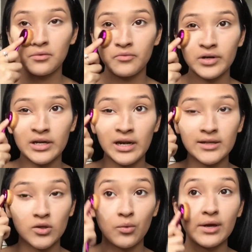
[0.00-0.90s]
Really
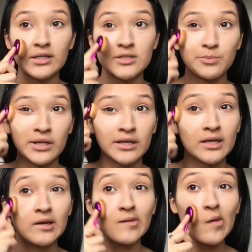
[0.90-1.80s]
like the way it's
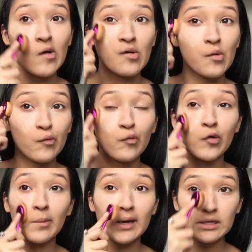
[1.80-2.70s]
blending
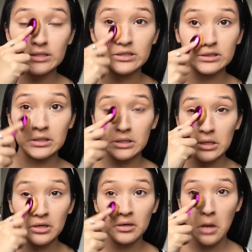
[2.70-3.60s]
for my
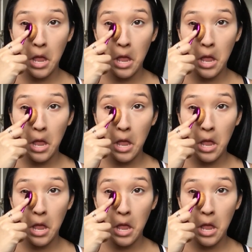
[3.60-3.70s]
concealer.